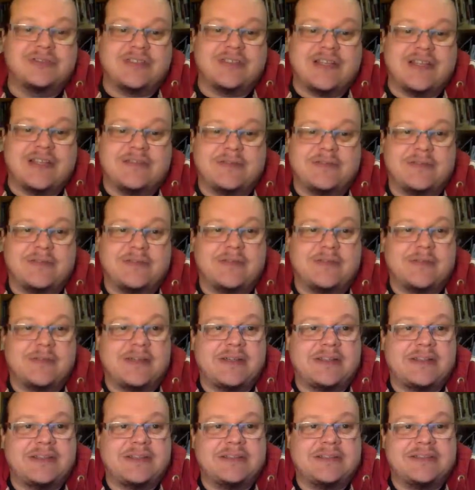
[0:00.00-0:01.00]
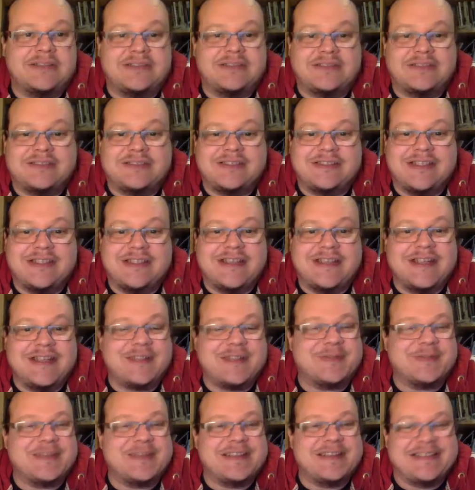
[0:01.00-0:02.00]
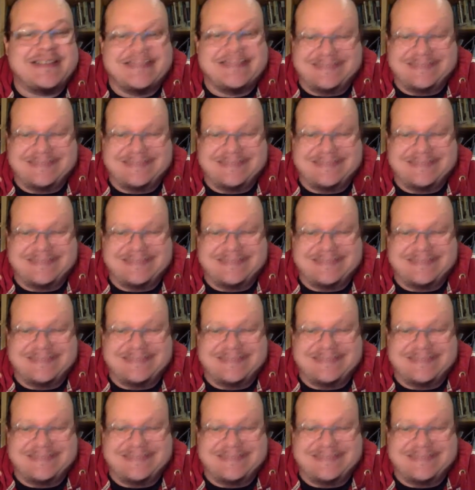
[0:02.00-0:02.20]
night for everyone, and see you next week.